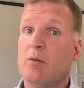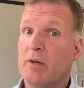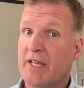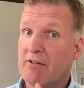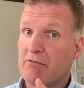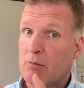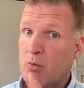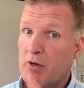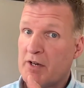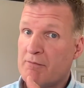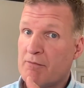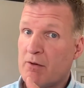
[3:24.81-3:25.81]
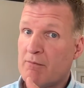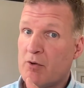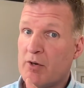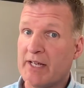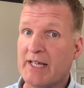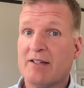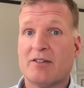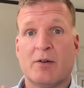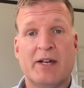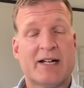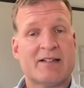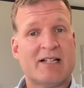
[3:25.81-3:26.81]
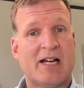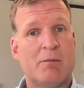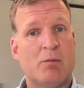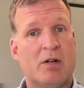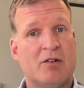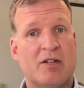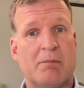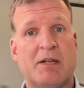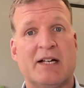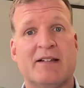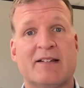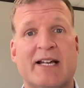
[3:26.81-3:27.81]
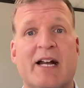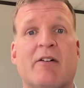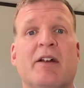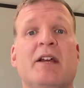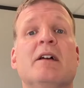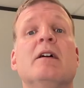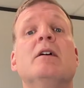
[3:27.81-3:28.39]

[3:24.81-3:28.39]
We get rewarded for avoiding it. So next time when something is scary,